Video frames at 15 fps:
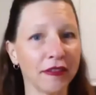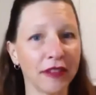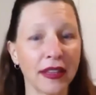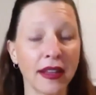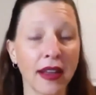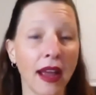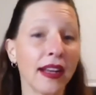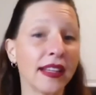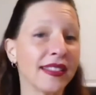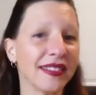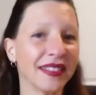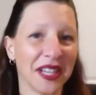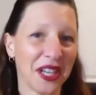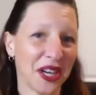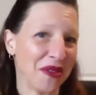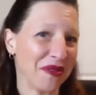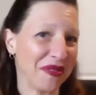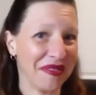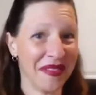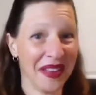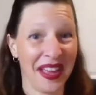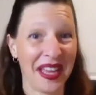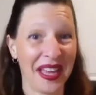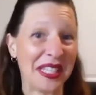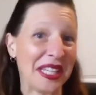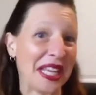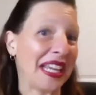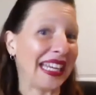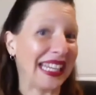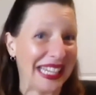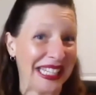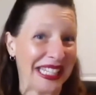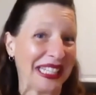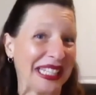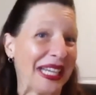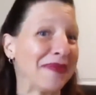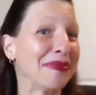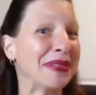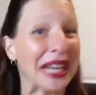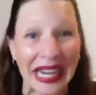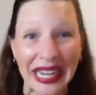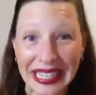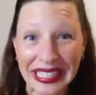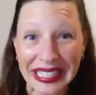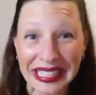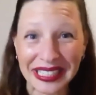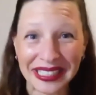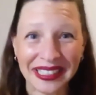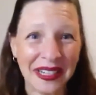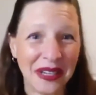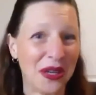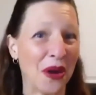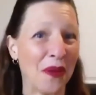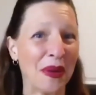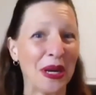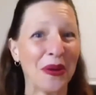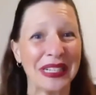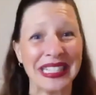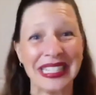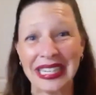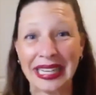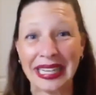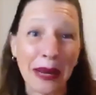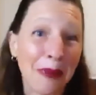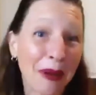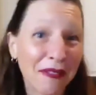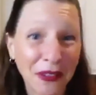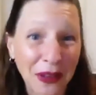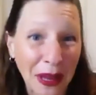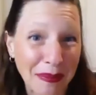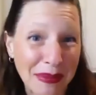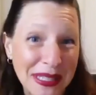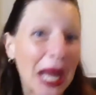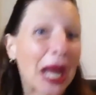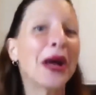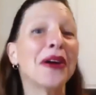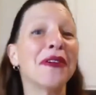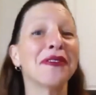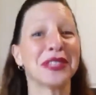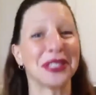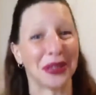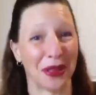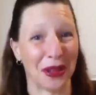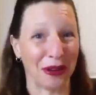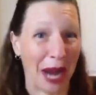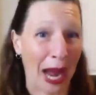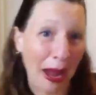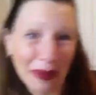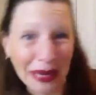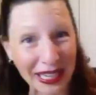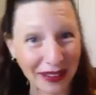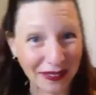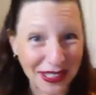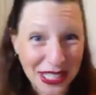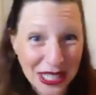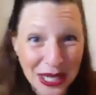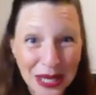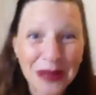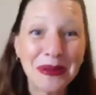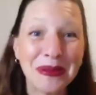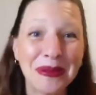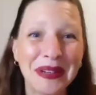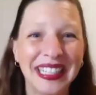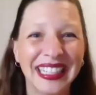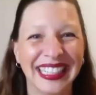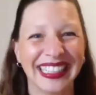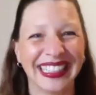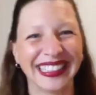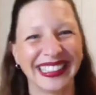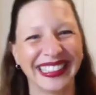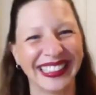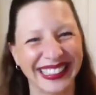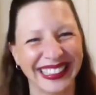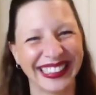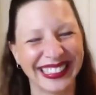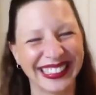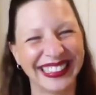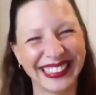And it's, it's easily obtained. Nobody wants to keep it for themselves, so they're happy to give it to you.